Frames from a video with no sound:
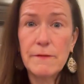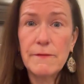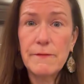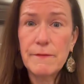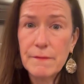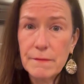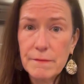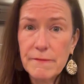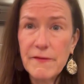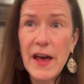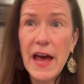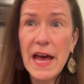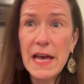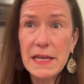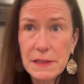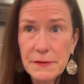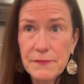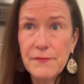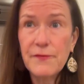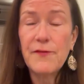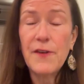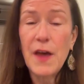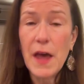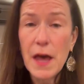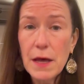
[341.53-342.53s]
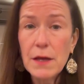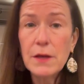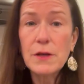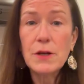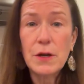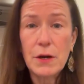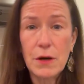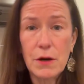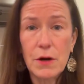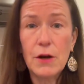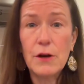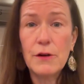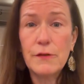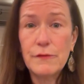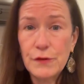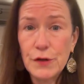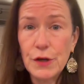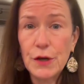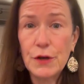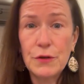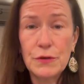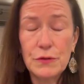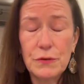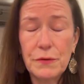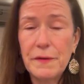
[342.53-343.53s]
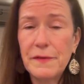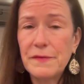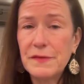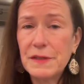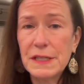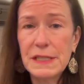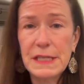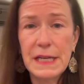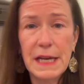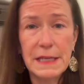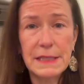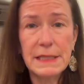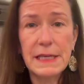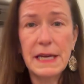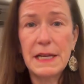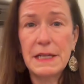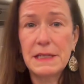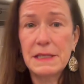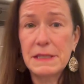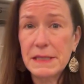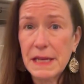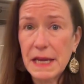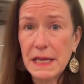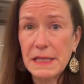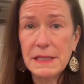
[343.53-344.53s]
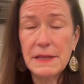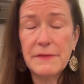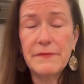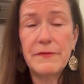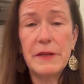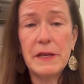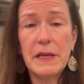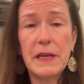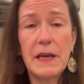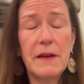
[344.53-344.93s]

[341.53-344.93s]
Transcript: vast failure of Doge. We've discussed that extensively.